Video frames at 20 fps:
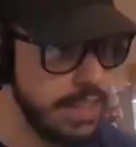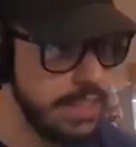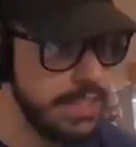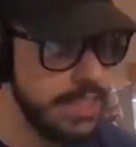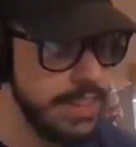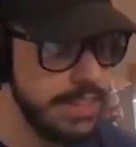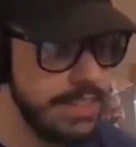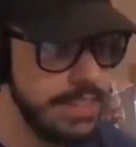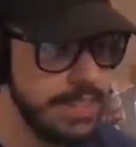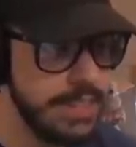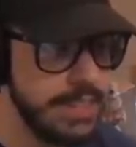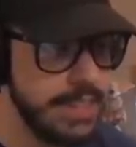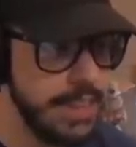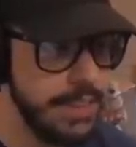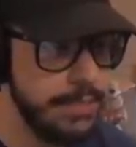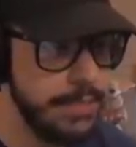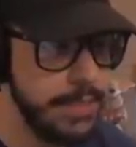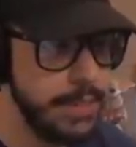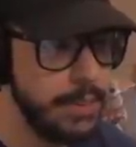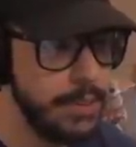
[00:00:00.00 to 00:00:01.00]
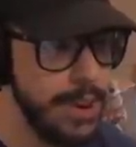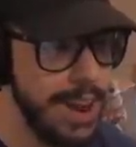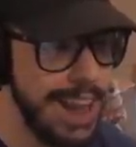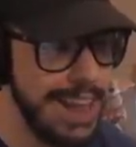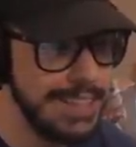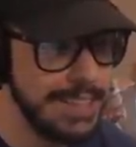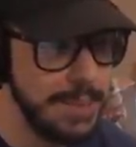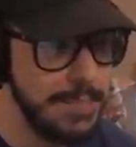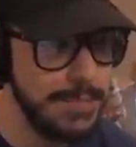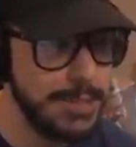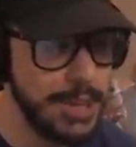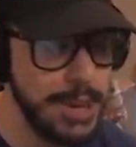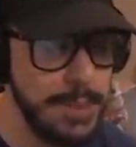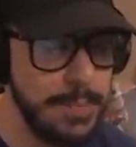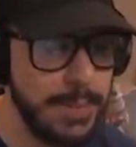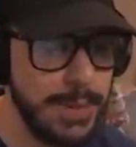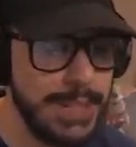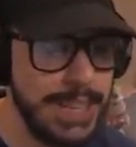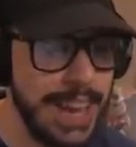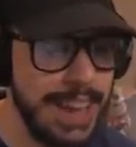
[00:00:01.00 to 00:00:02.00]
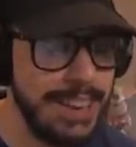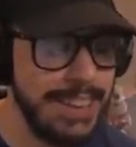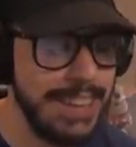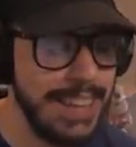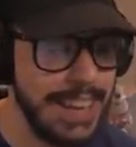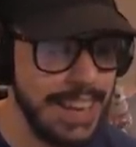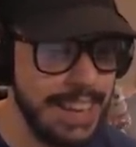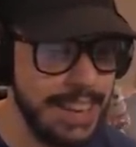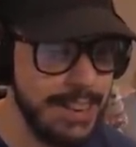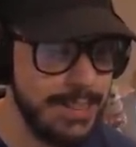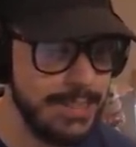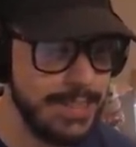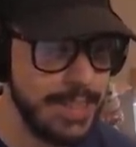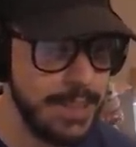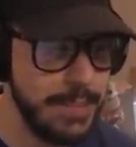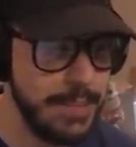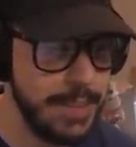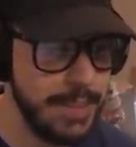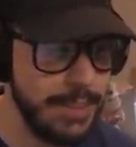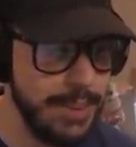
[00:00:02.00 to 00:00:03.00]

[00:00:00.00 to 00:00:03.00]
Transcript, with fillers: he thinks he's safe in the grass. I'm just going to pretend like I don't see him in the